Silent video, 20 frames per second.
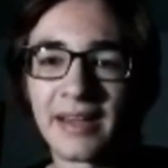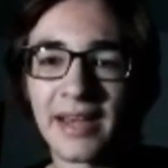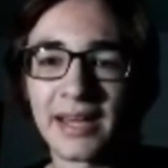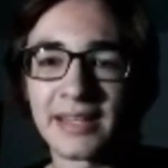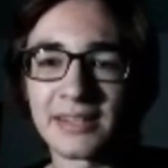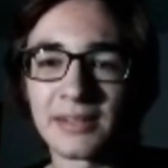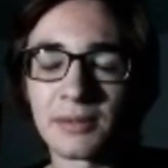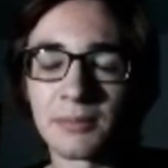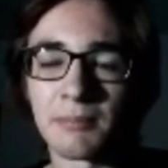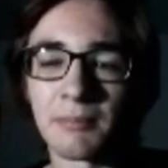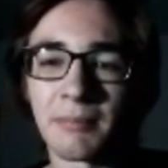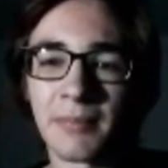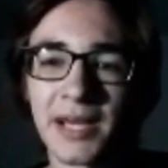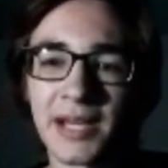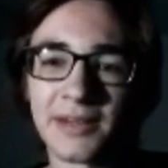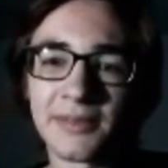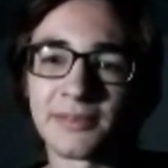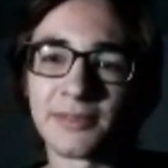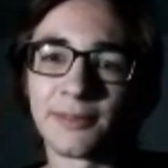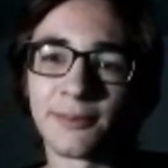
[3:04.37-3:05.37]
and then
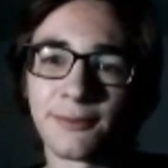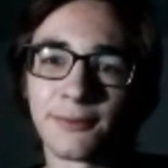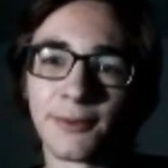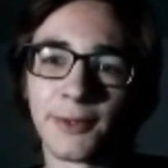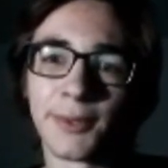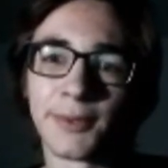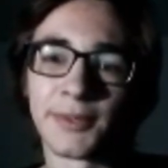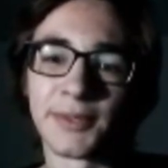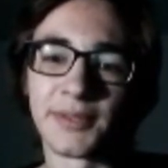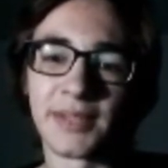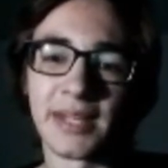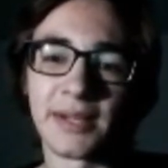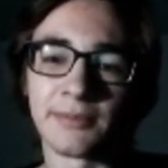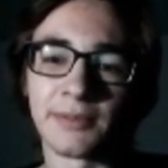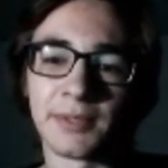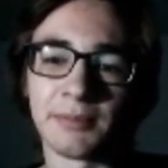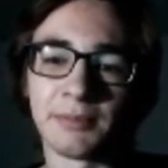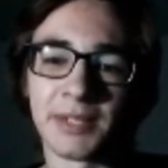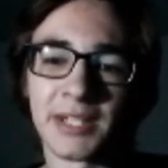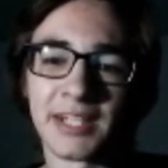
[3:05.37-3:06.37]
mount the folder that
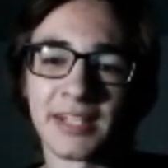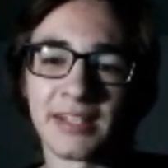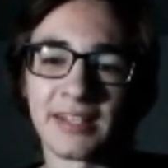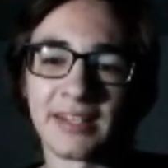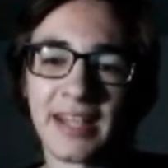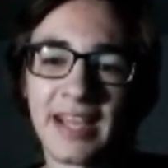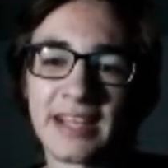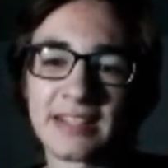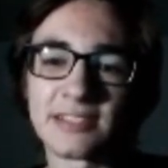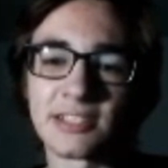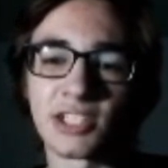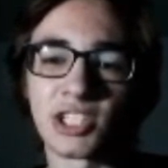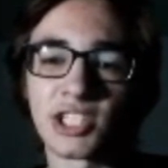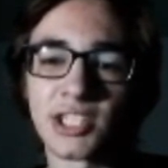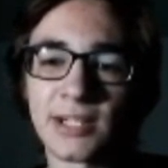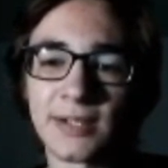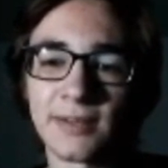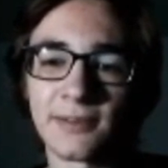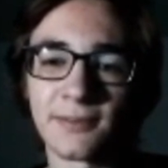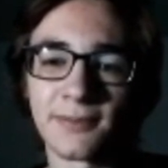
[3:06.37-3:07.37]
we made as a
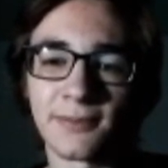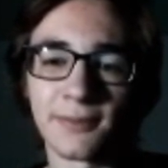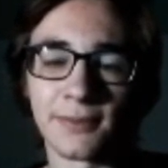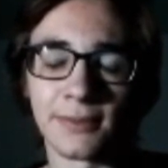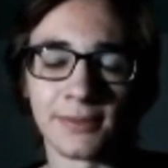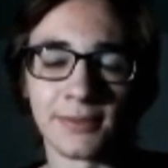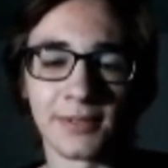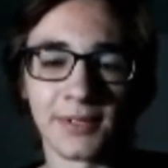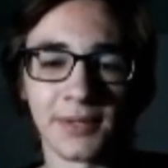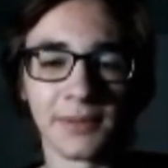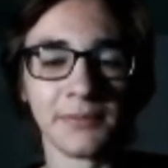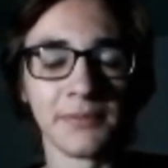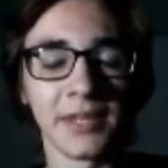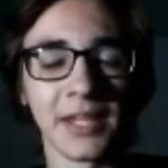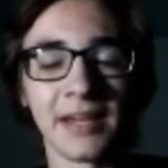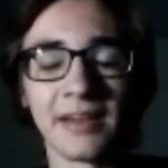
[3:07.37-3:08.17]
shared folder.